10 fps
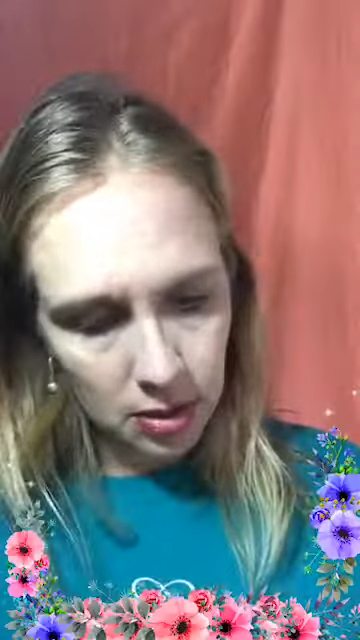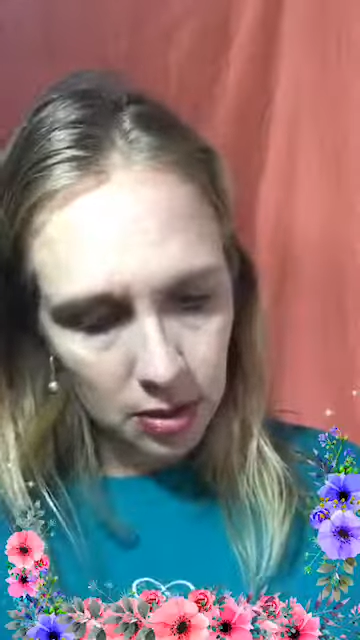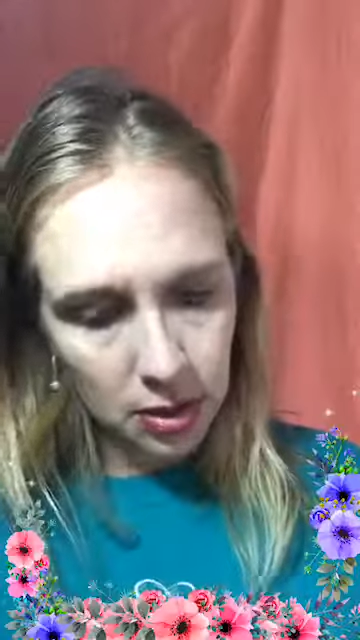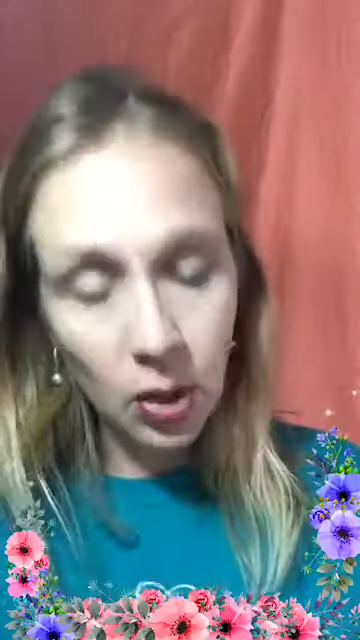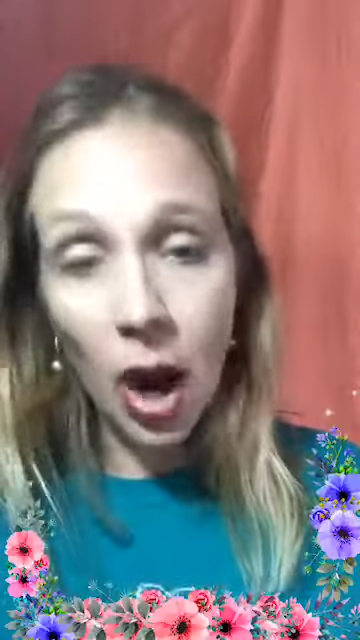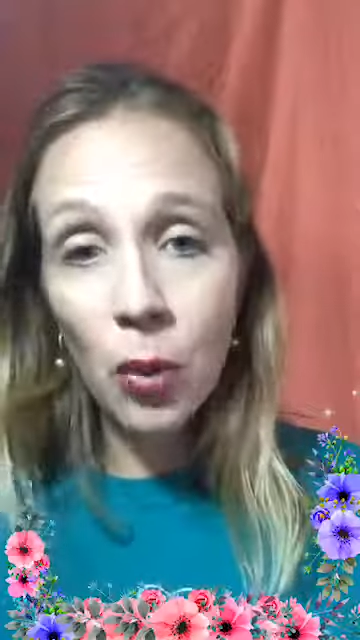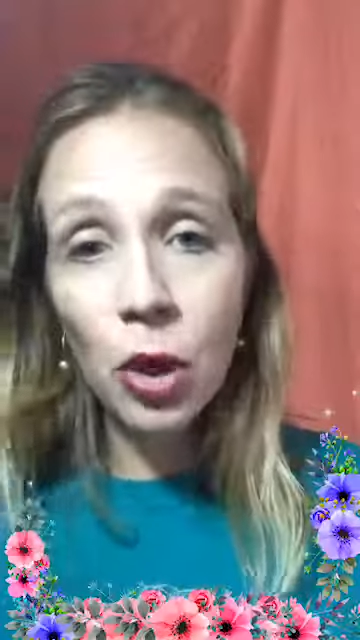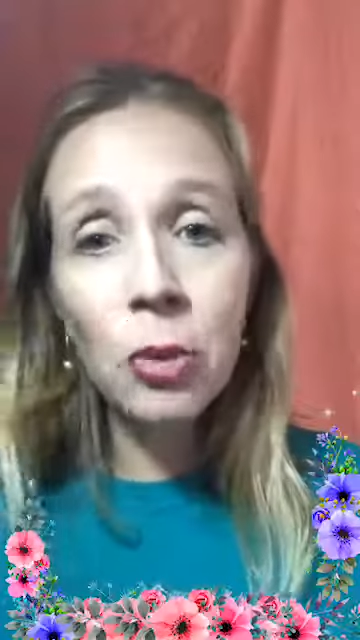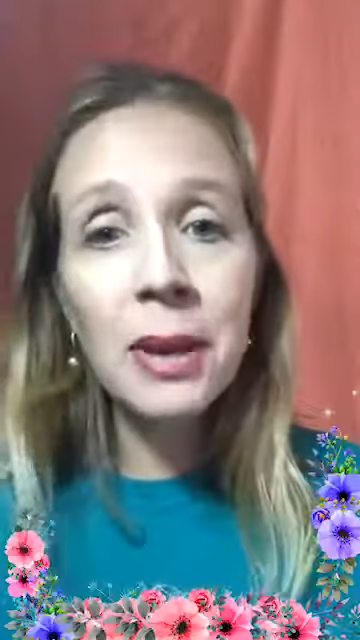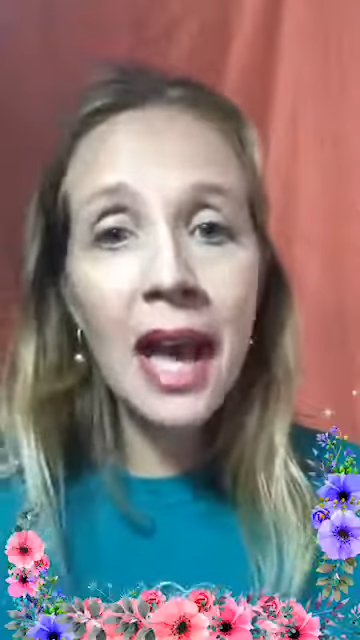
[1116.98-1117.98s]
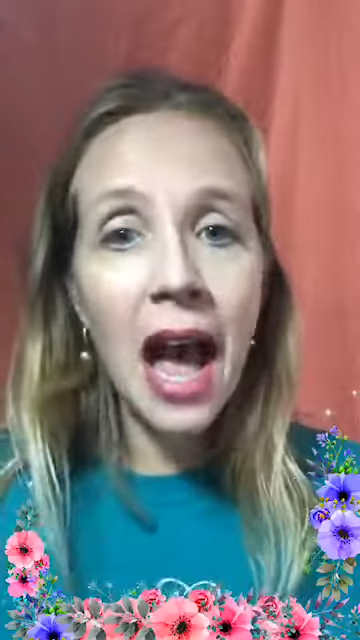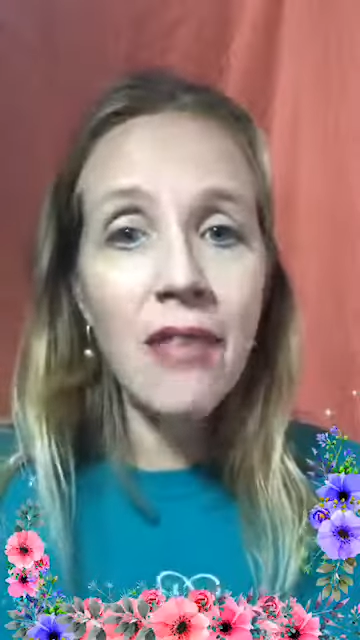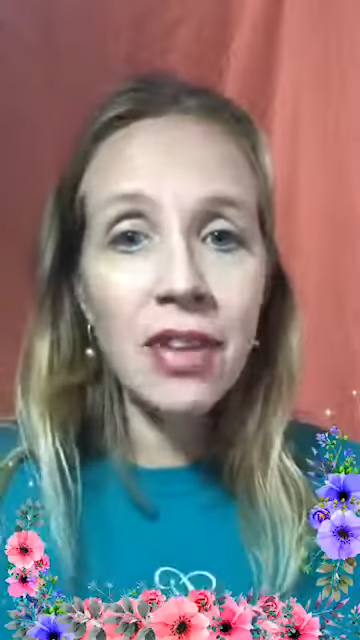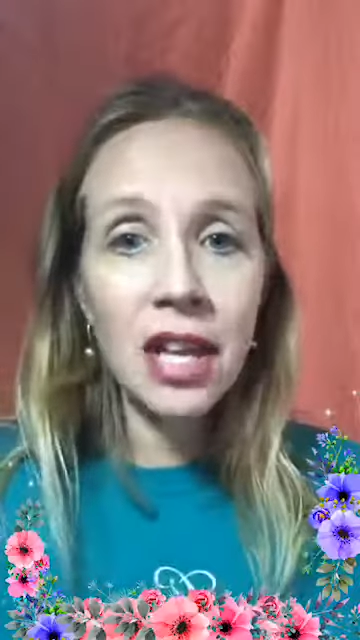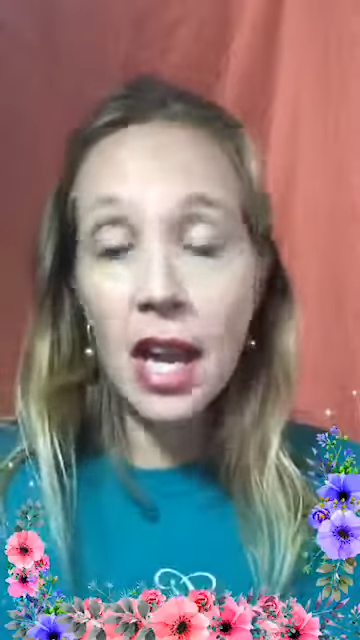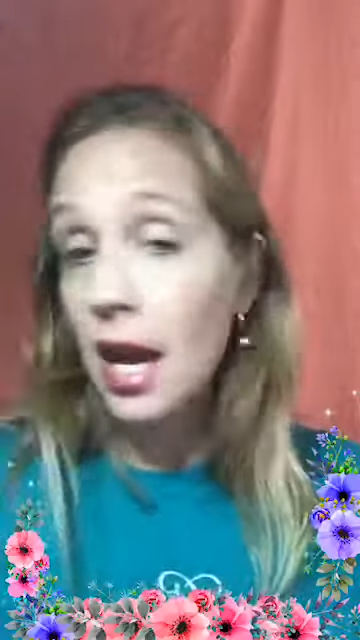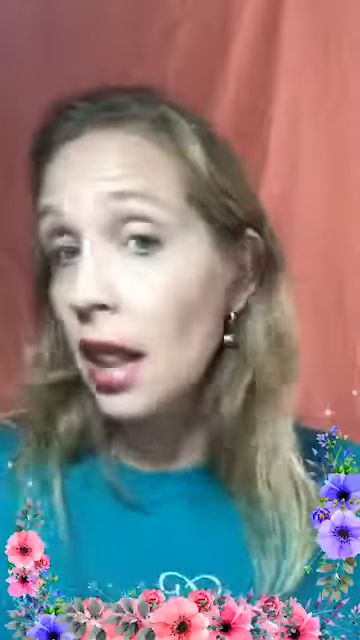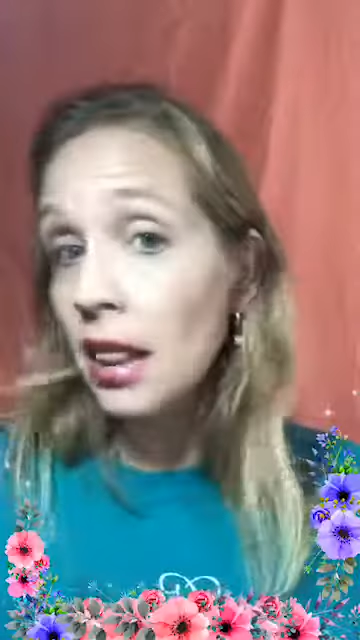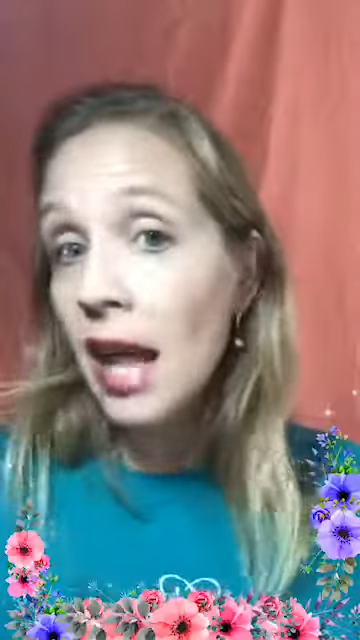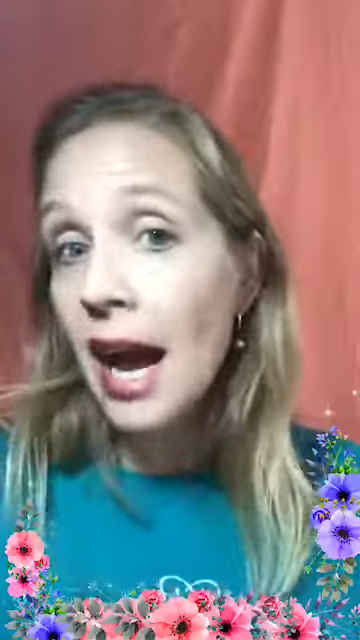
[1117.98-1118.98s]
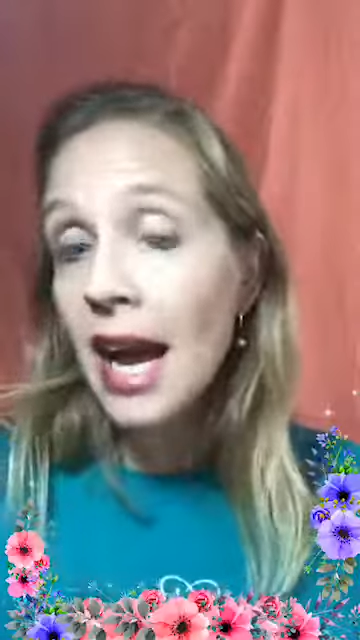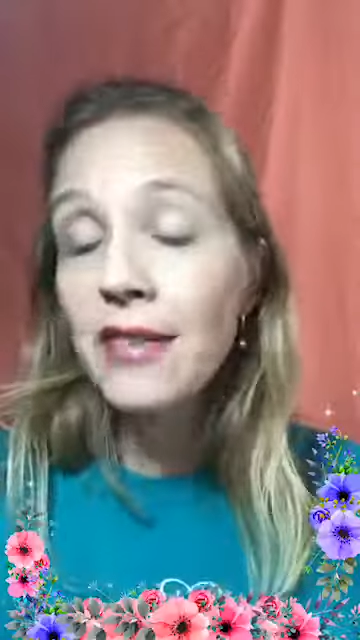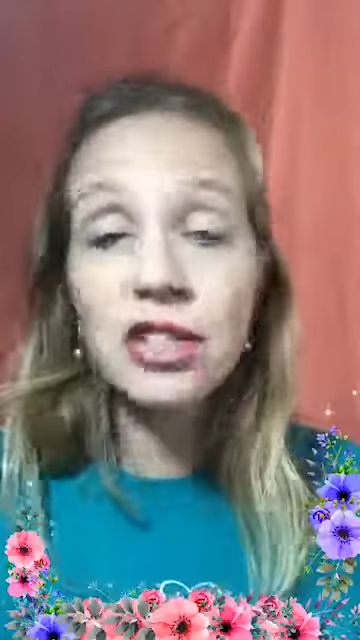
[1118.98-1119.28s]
So I will be having a live